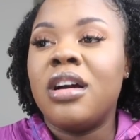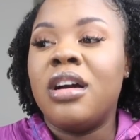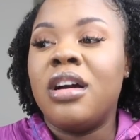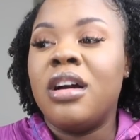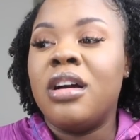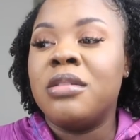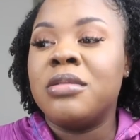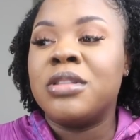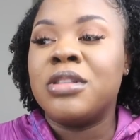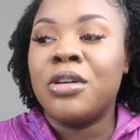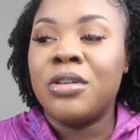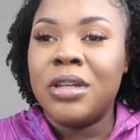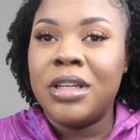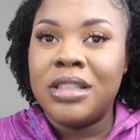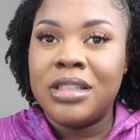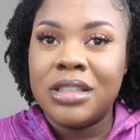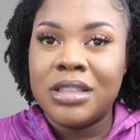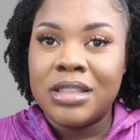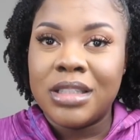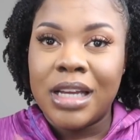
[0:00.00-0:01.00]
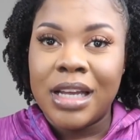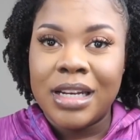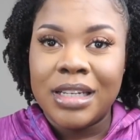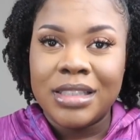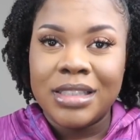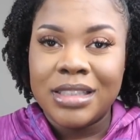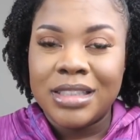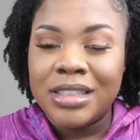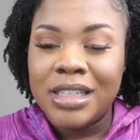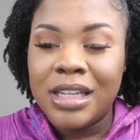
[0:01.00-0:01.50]
um, so they
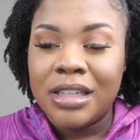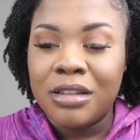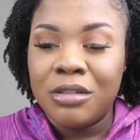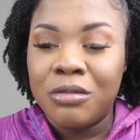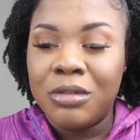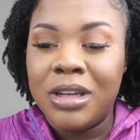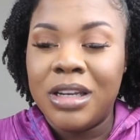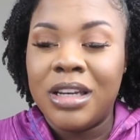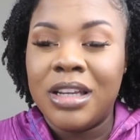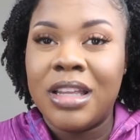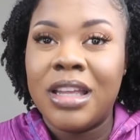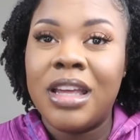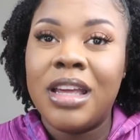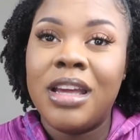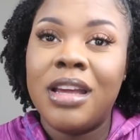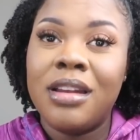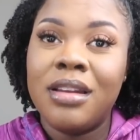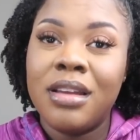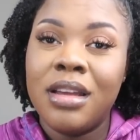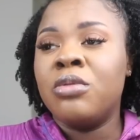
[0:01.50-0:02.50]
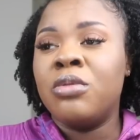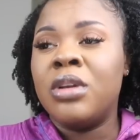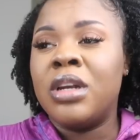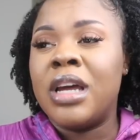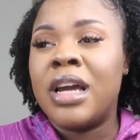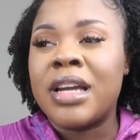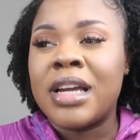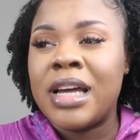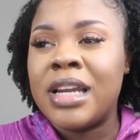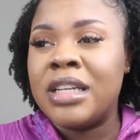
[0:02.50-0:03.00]
decided to check the weight again.
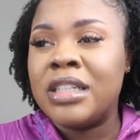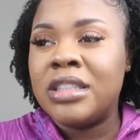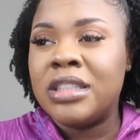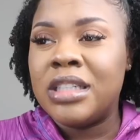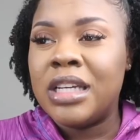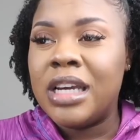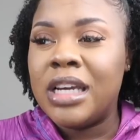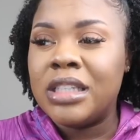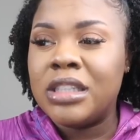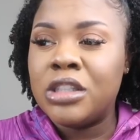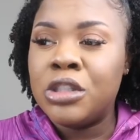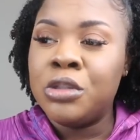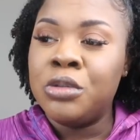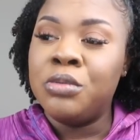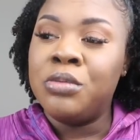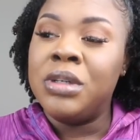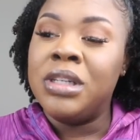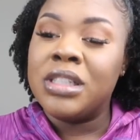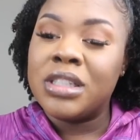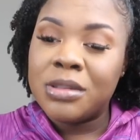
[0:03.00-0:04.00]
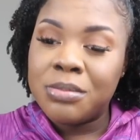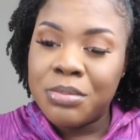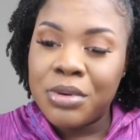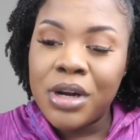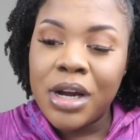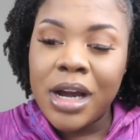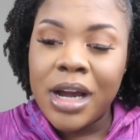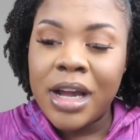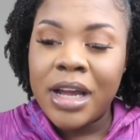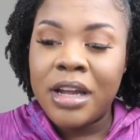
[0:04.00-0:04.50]
When I got it checked two weeks
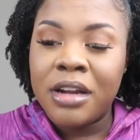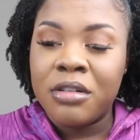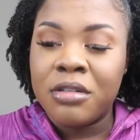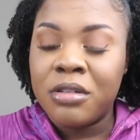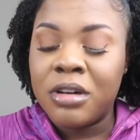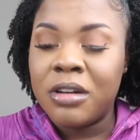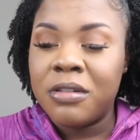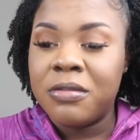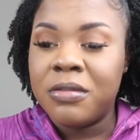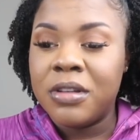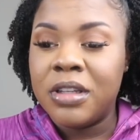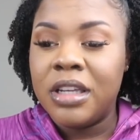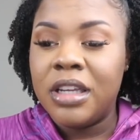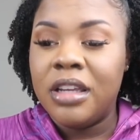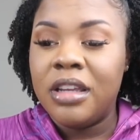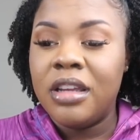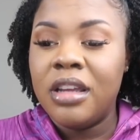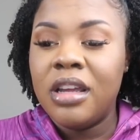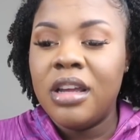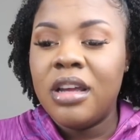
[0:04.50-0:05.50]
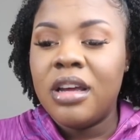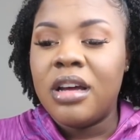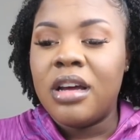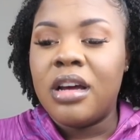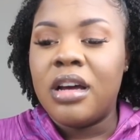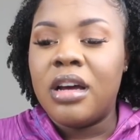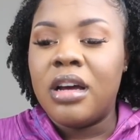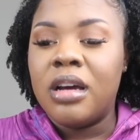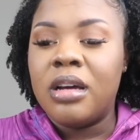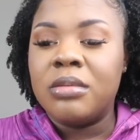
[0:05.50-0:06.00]
prior roughly,
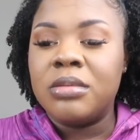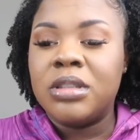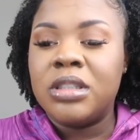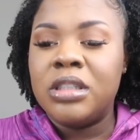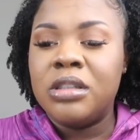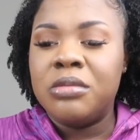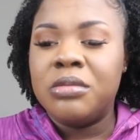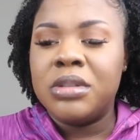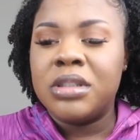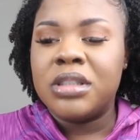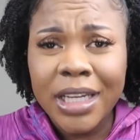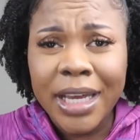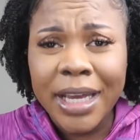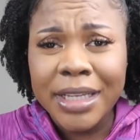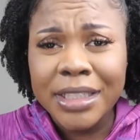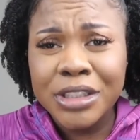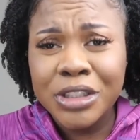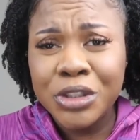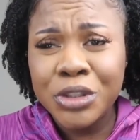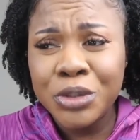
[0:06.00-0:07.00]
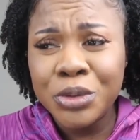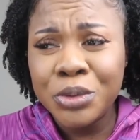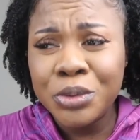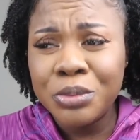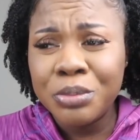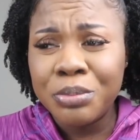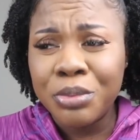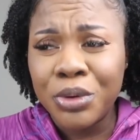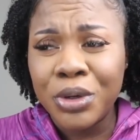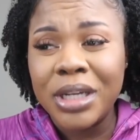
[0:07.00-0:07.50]
um, she was at
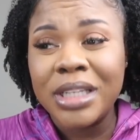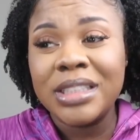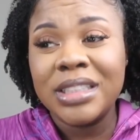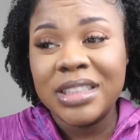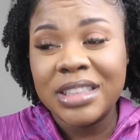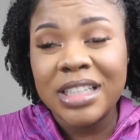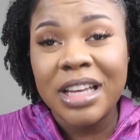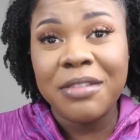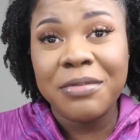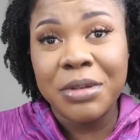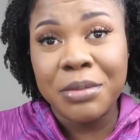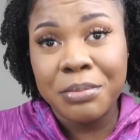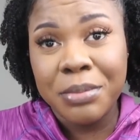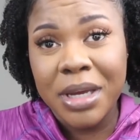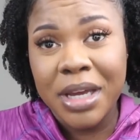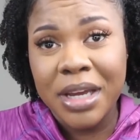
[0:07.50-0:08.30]
two point seven seven